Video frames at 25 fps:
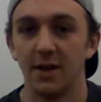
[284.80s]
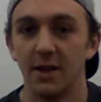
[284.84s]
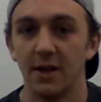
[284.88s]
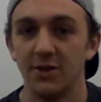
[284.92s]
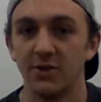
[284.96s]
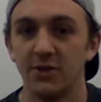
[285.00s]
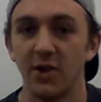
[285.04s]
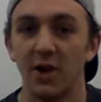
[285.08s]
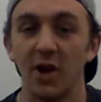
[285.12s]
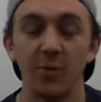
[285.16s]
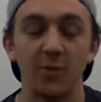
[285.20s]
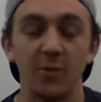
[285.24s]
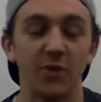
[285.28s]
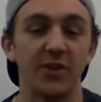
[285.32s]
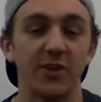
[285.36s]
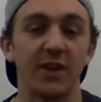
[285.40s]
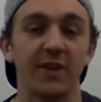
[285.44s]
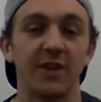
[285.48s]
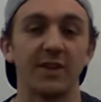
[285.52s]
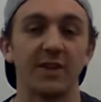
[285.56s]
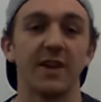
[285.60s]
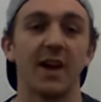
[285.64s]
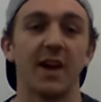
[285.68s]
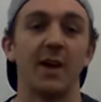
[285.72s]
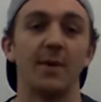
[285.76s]
And so I hope you'll
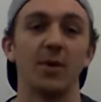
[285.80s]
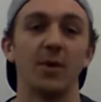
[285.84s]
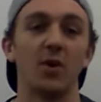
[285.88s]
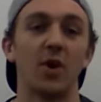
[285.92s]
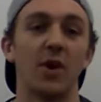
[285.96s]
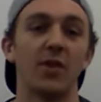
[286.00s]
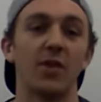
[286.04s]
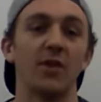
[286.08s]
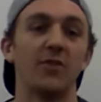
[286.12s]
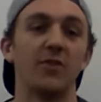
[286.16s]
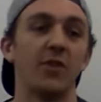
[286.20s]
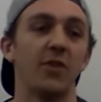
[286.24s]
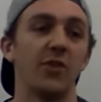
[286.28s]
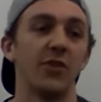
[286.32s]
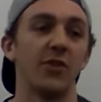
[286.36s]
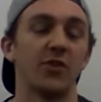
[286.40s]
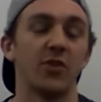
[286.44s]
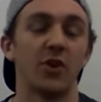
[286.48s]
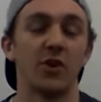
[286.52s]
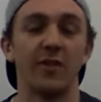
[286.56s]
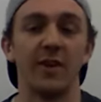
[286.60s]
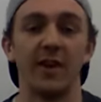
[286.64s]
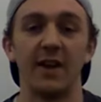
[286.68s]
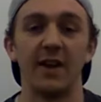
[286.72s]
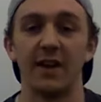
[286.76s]
take the time to go out there and fill the
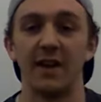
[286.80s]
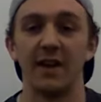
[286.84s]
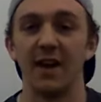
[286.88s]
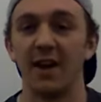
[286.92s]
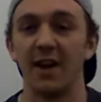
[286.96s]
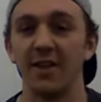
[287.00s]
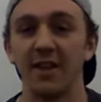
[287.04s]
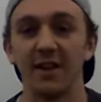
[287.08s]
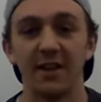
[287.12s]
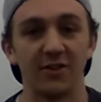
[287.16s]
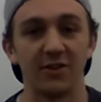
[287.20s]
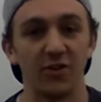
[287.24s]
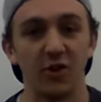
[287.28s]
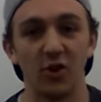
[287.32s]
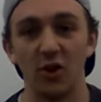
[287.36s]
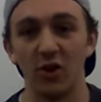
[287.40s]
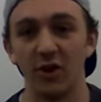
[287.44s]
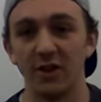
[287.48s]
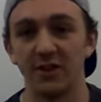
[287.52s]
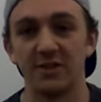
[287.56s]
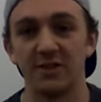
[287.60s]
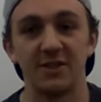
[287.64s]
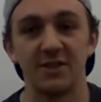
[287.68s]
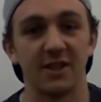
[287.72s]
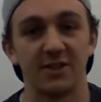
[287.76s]
survey. I think it's
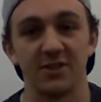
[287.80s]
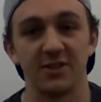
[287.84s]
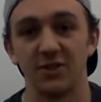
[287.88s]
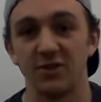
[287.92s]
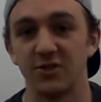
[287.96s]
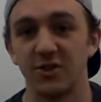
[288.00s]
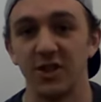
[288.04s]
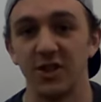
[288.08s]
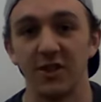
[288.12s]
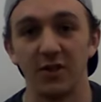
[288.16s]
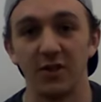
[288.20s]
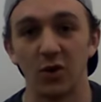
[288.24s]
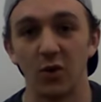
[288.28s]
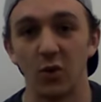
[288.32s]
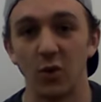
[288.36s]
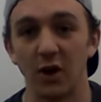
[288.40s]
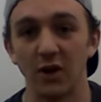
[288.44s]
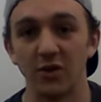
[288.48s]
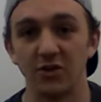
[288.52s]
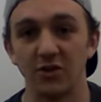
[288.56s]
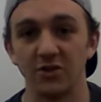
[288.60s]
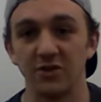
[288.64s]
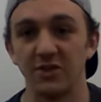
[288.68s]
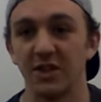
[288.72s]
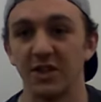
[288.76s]
literally 6 or 7
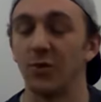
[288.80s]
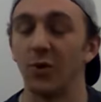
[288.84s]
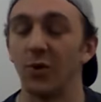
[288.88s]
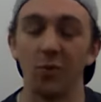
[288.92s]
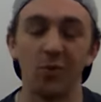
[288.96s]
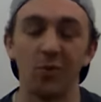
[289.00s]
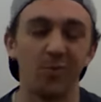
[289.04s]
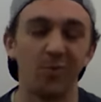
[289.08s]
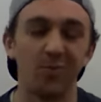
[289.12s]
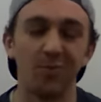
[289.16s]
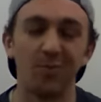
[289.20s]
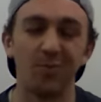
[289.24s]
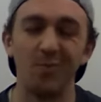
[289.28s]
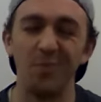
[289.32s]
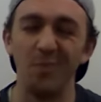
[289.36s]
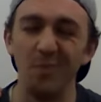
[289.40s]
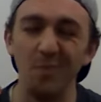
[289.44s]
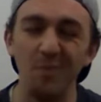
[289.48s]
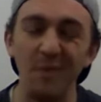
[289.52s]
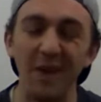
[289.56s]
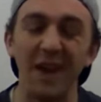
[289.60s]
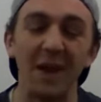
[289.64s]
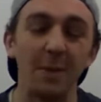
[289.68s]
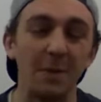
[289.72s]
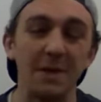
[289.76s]
questions. It will
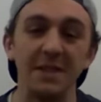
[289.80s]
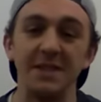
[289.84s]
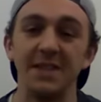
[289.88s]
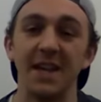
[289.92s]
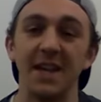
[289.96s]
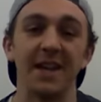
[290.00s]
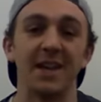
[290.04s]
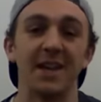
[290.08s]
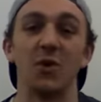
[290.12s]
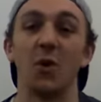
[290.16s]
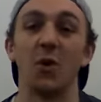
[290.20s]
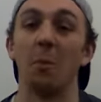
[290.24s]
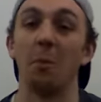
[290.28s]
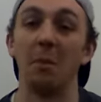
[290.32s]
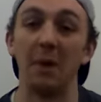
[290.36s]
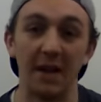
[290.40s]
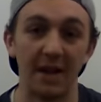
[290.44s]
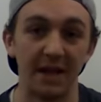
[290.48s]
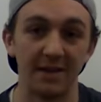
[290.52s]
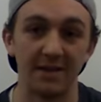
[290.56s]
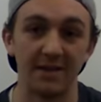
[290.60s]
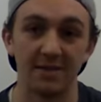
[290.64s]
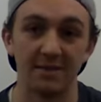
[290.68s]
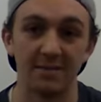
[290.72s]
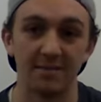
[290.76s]
maybe take you a
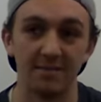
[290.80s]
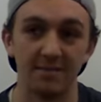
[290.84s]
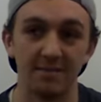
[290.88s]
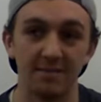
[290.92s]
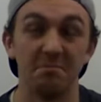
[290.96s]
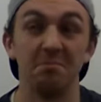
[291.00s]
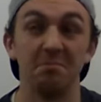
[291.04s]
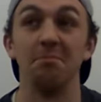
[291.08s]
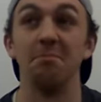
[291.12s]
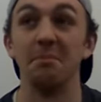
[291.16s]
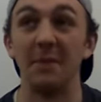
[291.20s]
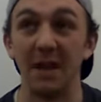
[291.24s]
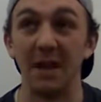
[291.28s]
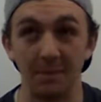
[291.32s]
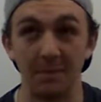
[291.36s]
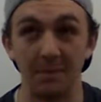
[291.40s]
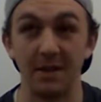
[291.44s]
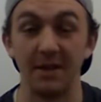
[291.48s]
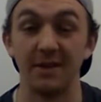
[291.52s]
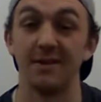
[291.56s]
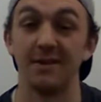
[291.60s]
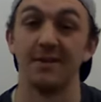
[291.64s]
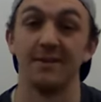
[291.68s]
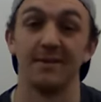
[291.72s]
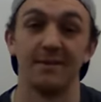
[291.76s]
minute, maybe.
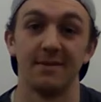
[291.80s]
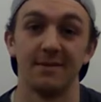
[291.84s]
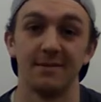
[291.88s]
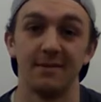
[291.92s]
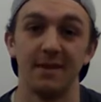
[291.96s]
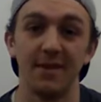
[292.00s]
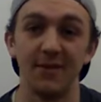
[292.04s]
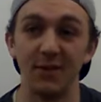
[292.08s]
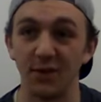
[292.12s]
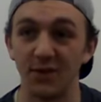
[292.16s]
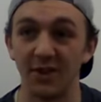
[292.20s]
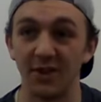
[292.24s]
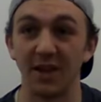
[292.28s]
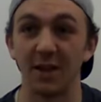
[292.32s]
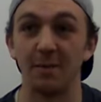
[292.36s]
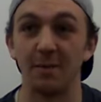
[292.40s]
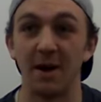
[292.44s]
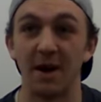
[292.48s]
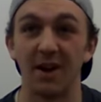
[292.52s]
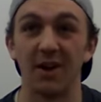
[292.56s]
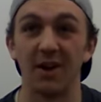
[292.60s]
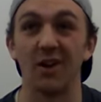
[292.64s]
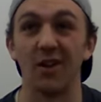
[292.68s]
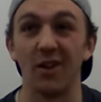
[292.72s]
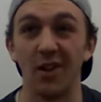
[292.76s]
If you think
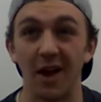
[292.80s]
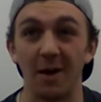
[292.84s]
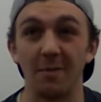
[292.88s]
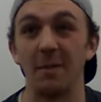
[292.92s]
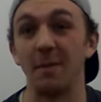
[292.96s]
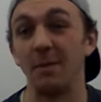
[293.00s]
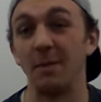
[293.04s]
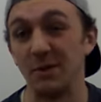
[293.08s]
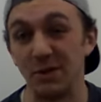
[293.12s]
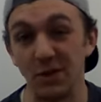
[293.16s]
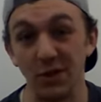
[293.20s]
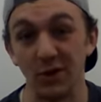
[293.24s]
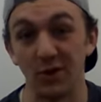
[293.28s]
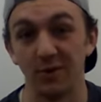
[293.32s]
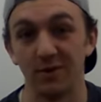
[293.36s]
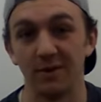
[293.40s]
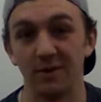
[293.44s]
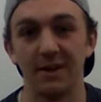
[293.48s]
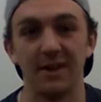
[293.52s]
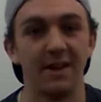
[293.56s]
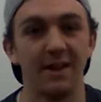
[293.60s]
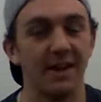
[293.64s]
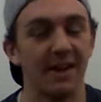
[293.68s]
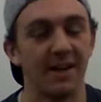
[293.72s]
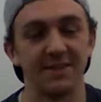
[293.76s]
about it a lot, too.
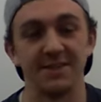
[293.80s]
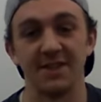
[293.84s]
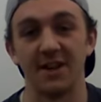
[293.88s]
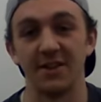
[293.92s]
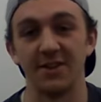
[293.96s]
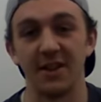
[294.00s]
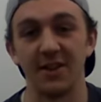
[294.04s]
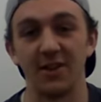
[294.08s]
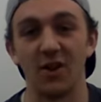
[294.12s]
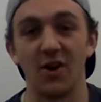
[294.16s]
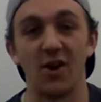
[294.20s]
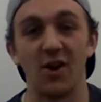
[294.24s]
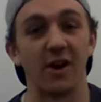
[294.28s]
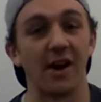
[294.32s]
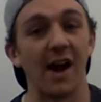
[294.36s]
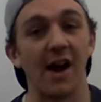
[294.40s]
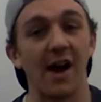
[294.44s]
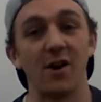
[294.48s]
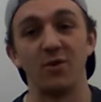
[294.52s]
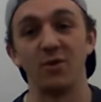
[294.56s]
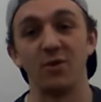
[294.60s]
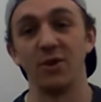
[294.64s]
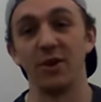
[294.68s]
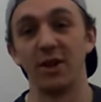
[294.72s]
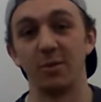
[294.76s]
It's not that long.
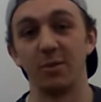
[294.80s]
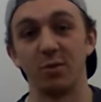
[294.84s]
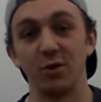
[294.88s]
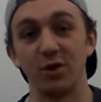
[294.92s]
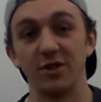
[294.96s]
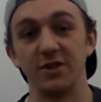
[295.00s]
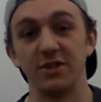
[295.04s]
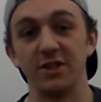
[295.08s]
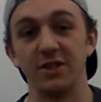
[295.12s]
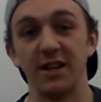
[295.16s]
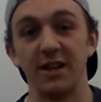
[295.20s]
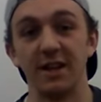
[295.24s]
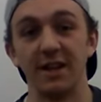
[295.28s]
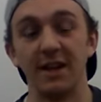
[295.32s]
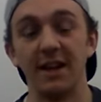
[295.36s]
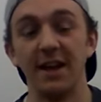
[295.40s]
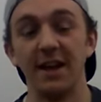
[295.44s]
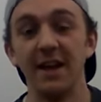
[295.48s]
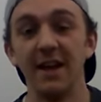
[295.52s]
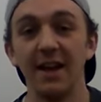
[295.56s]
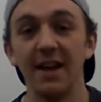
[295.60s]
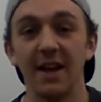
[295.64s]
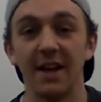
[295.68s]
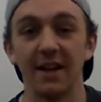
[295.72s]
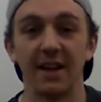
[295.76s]
I would really appreciate it.
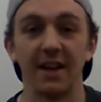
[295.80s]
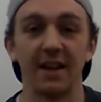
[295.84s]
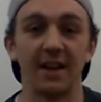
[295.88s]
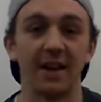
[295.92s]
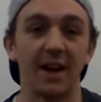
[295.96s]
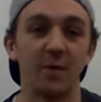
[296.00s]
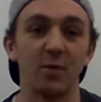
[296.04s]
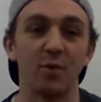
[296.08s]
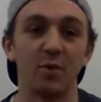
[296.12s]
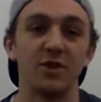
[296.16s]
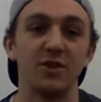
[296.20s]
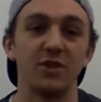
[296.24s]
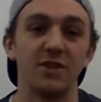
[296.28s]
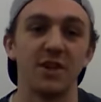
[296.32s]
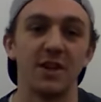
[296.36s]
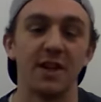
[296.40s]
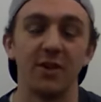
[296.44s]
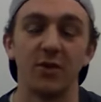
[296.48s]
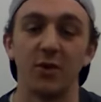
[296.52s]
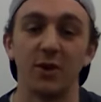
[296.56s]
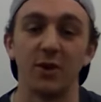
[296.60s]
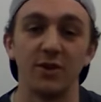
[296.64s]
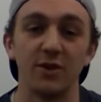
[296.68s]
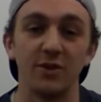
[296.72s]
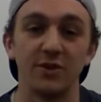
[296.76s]
Again, I appreciate
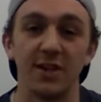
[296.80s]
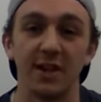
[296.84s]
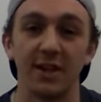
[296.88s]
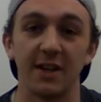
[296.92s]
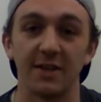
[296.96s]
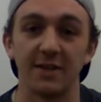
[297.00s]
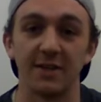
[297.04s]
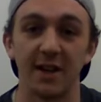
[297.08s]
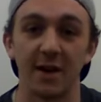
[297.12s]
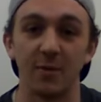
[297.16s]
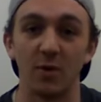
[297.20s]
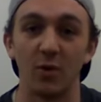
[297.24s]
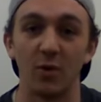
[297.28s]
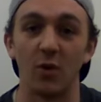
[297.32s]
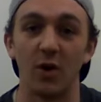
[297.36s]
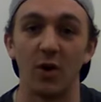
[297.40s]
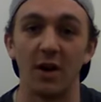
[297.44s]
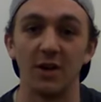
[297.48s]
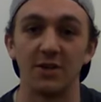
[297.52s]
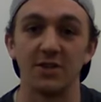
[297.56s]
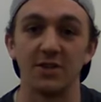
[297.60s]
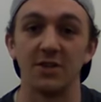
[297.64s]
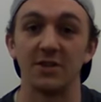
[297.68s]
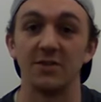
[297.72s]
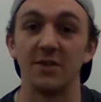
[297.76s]
everyone who's taking the time to
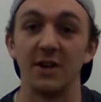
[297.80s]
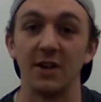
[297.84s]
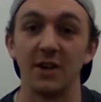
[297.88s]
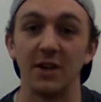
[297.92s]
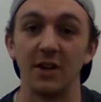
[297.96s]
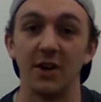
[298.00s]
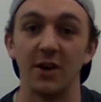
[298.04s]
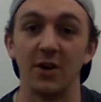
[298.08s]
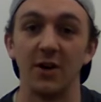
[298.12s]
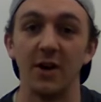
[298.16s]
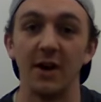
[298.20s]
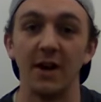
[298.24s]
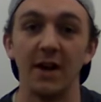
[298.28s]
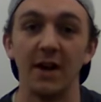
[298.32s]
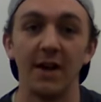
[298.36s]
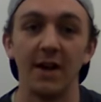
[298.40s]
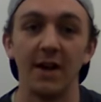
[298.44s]
watch this video.